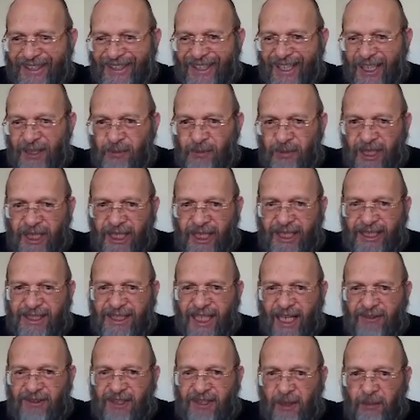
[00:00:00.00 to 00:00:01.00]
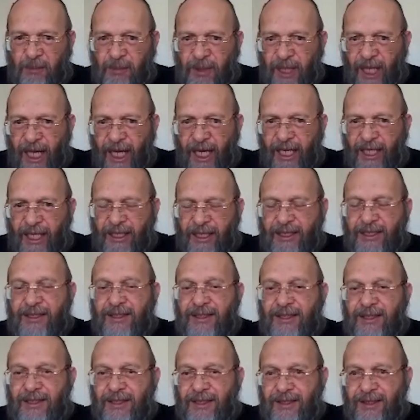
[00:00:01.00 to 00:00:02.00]
That means after applying
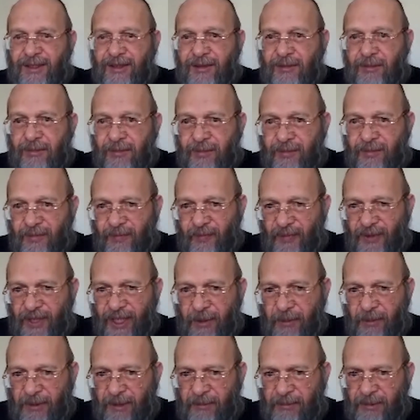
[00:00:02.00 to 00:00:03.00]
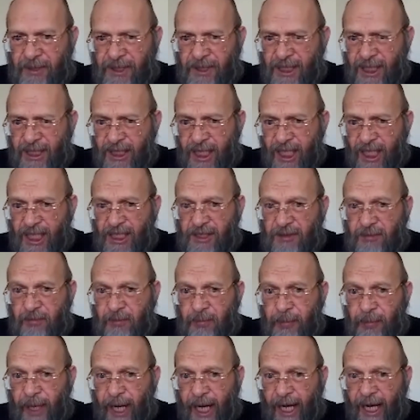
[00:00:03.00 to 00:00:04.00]
the
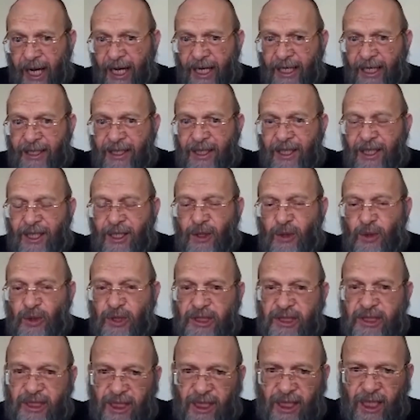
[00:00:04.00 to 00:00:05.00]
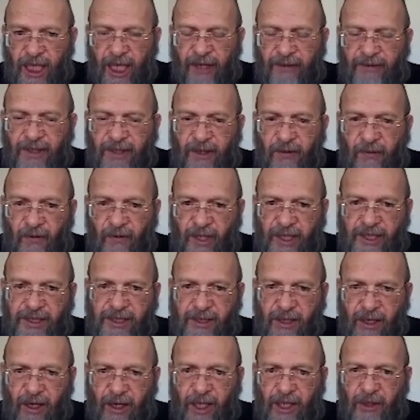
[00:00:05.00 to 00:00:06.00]
representation pi, you still have the
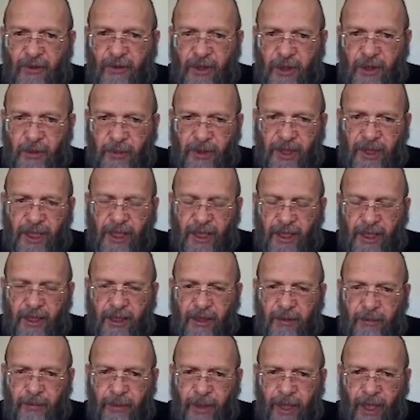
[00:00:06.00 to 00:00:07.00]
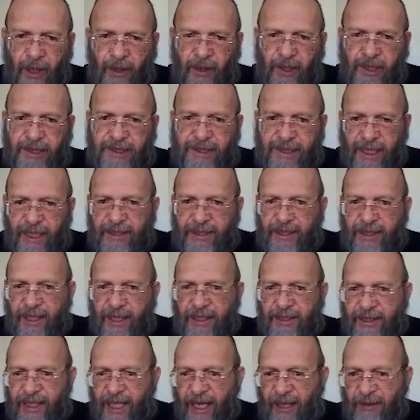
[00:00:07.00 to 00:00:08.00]
first column will be e in power
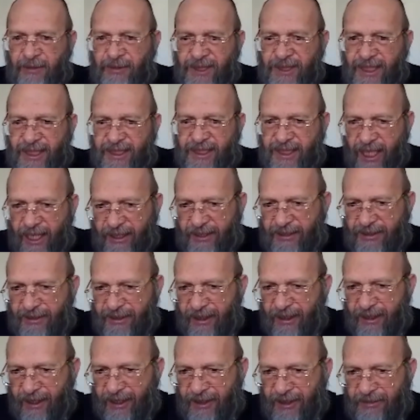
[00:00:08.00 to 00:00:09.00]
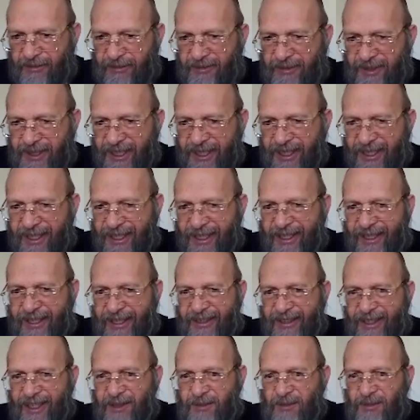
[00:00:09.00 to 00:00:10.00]
zeta times the second column.
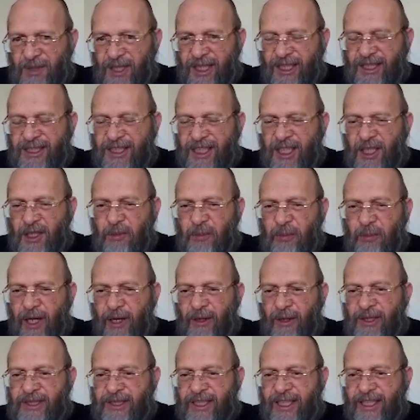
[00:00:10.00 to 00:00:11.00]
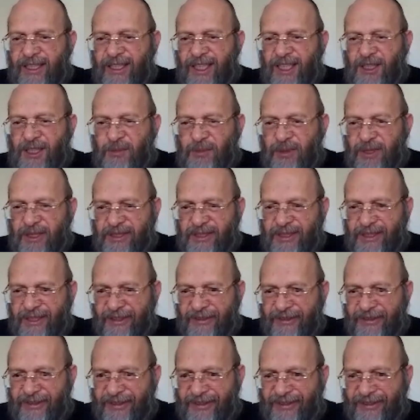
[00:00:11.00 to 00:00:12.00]
It means e in power zeta is preserved.